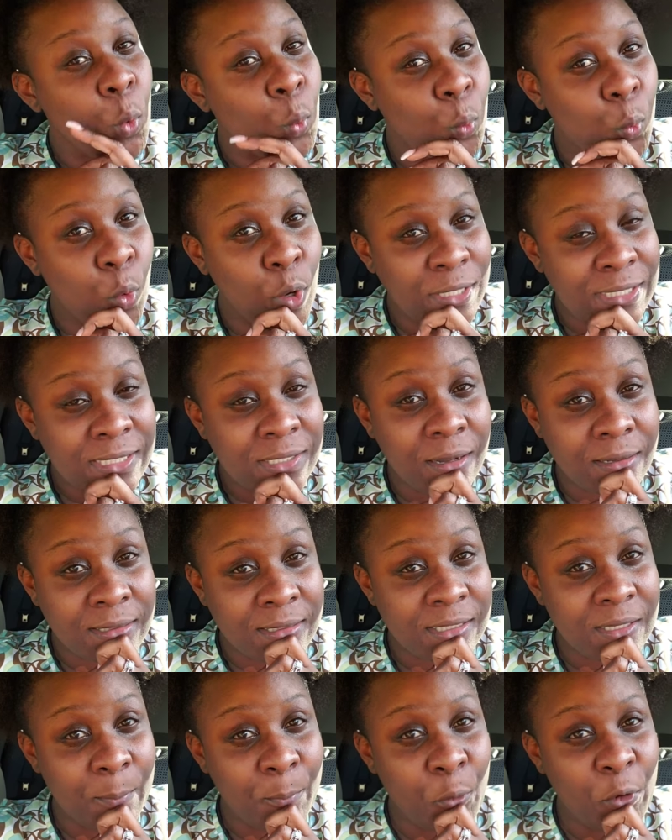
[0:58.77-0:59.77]
What
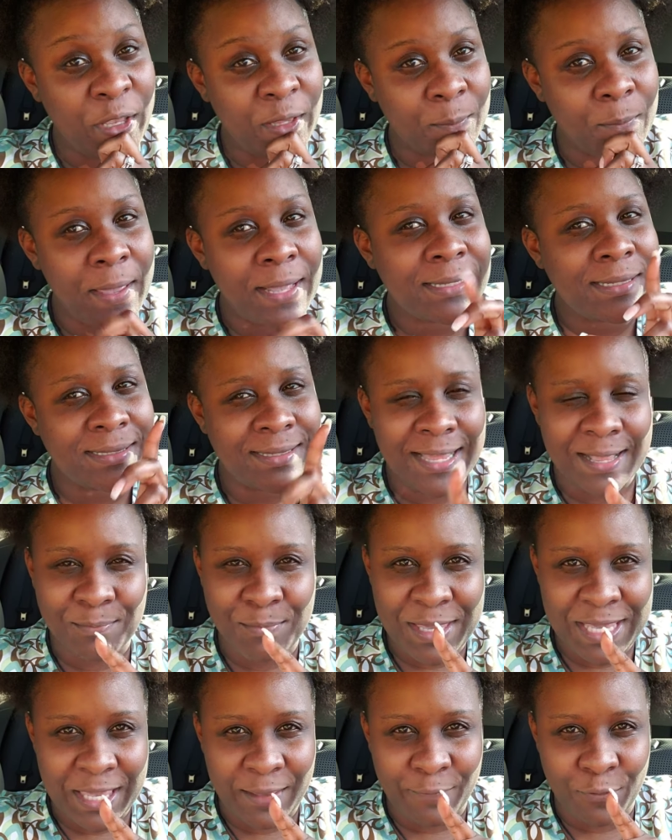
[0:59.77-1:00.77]
doctor's appointment? Let
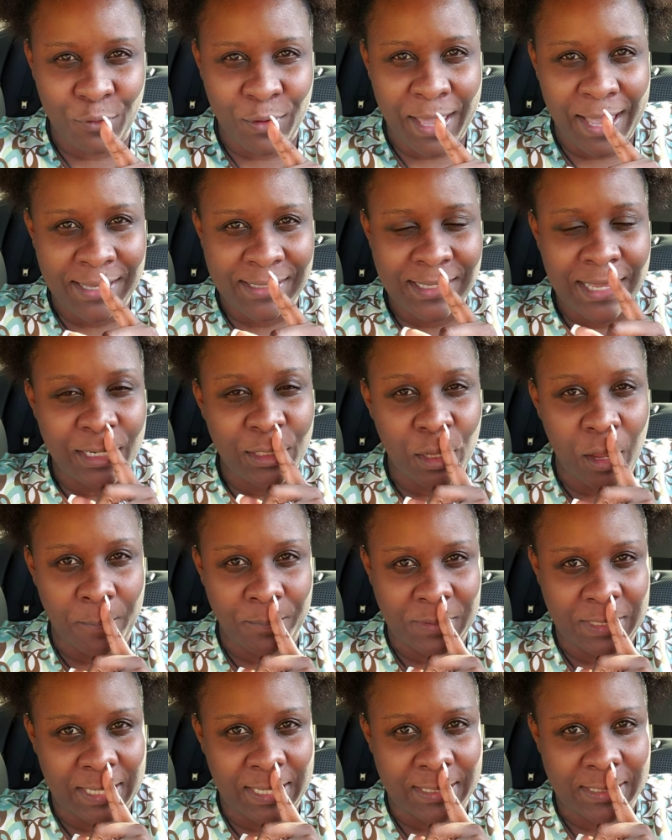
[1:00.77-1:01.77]
me give you guys an
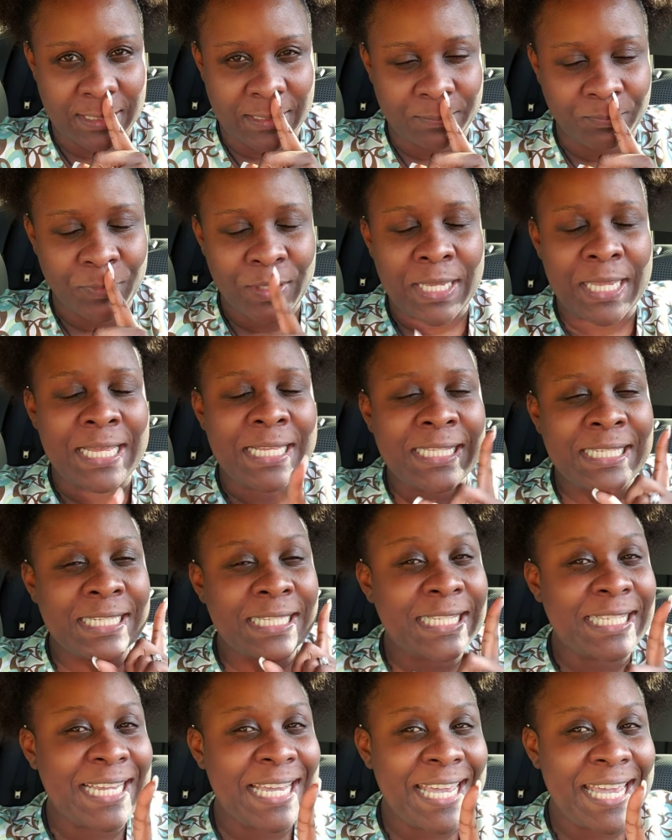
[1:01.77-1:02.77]
update.
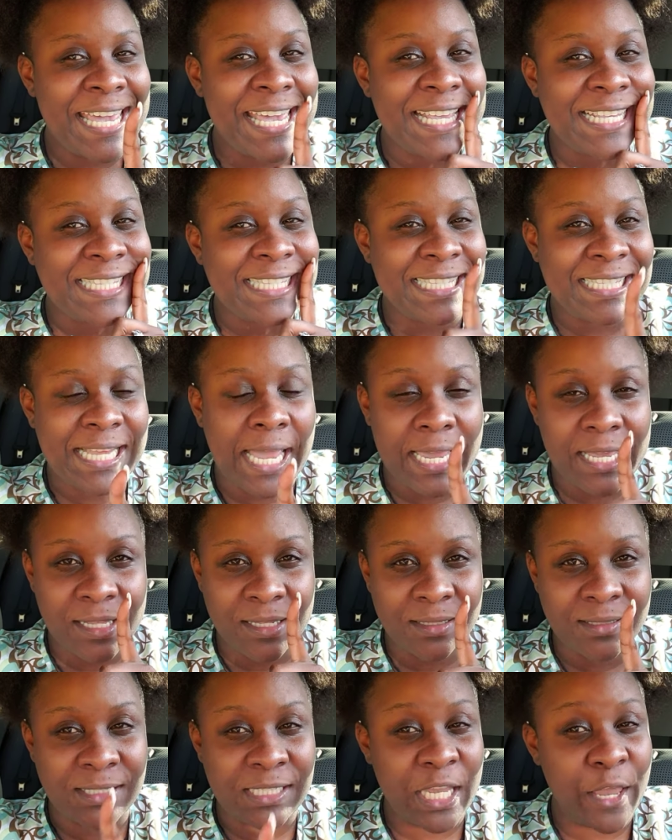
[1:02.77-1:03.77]
Today is
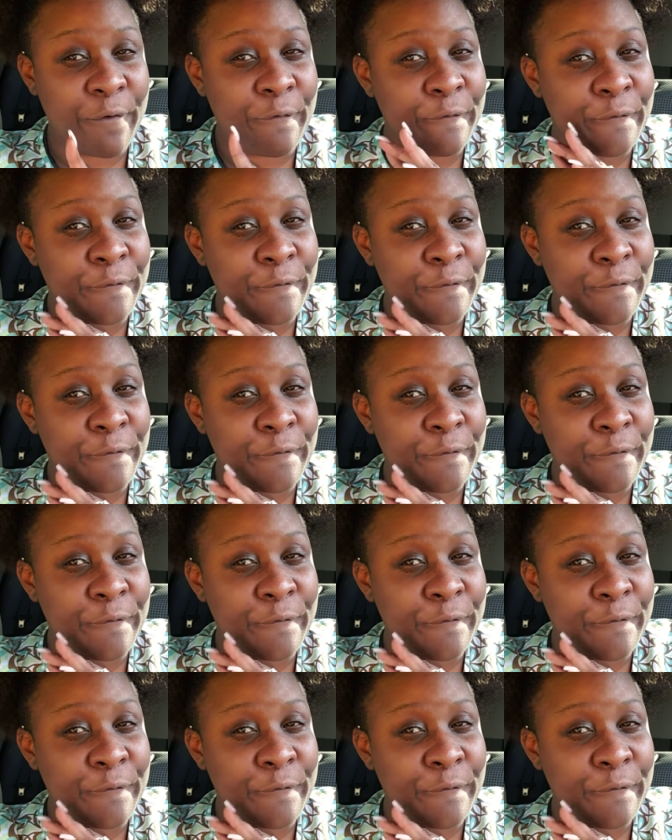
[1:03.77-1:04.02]
cycle day